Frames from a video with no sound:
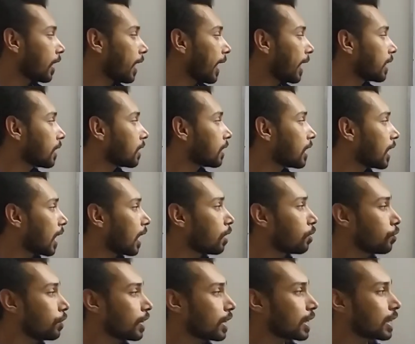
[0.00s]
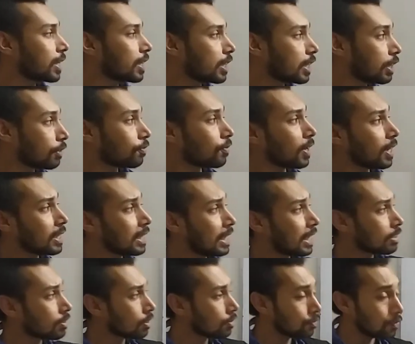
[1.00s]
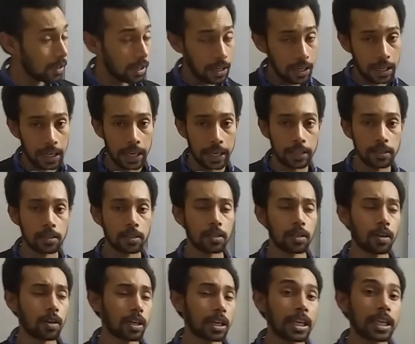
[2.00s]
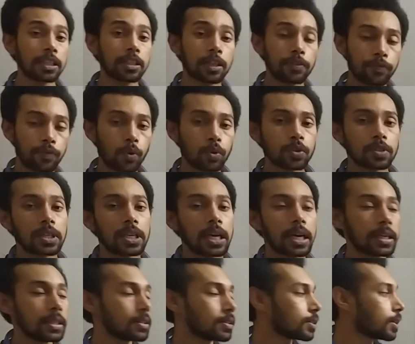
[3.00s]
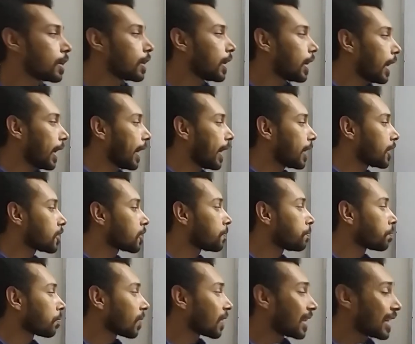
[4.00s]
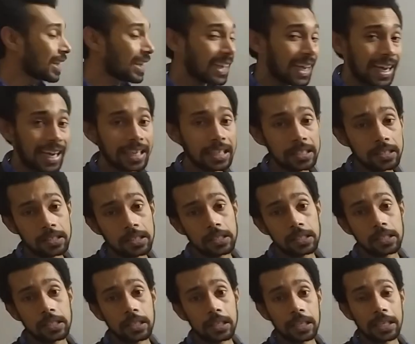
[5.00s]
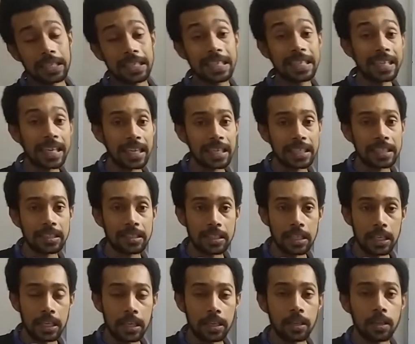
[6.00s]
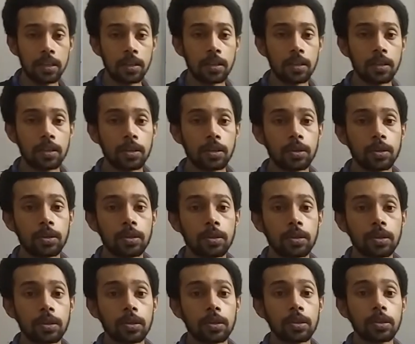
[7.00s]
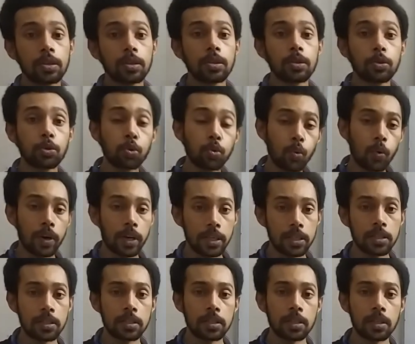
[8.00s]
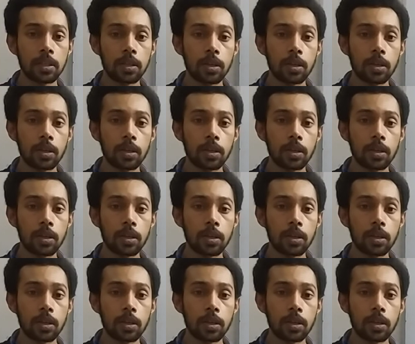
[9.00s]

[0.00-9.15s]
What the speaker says: And now we can define electric field lines or electric force lines as the lines directing towards,